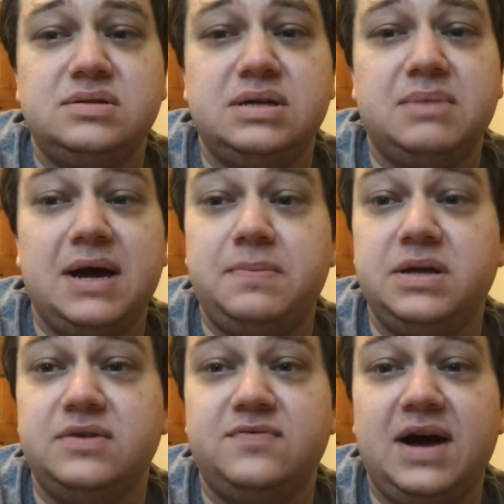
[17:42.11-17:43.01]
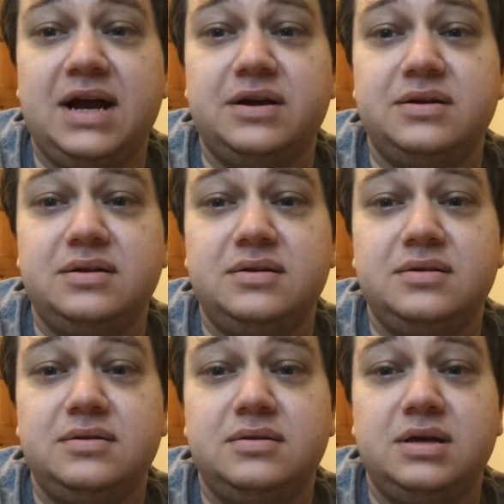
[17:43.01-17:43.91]
in my opinion, fired
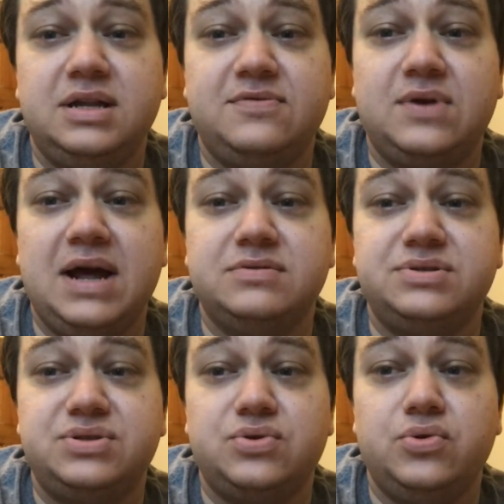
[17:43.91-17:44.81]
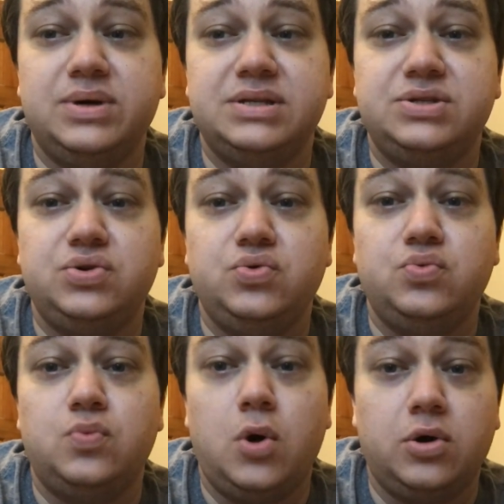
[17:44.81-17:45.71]
enough rounds through it to
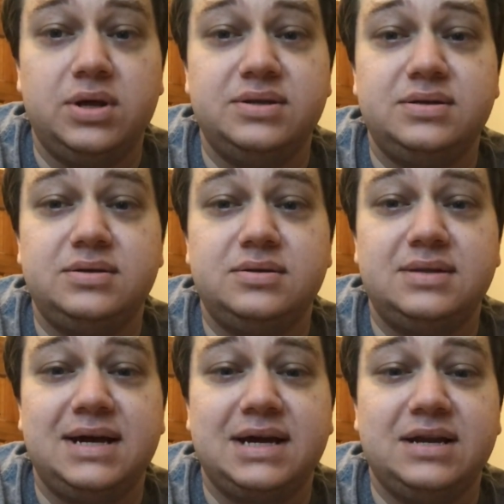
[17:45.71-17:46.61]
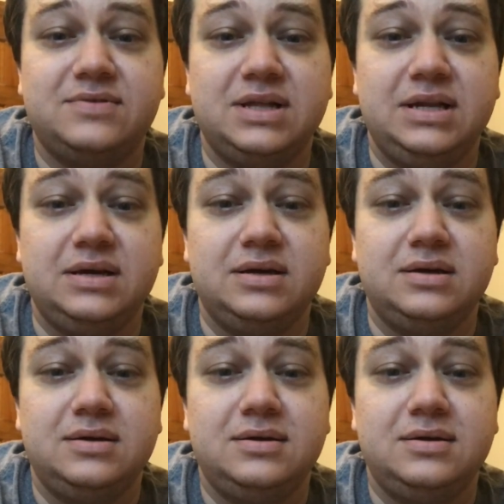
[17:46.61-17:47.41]
warrant that kind of cleaning.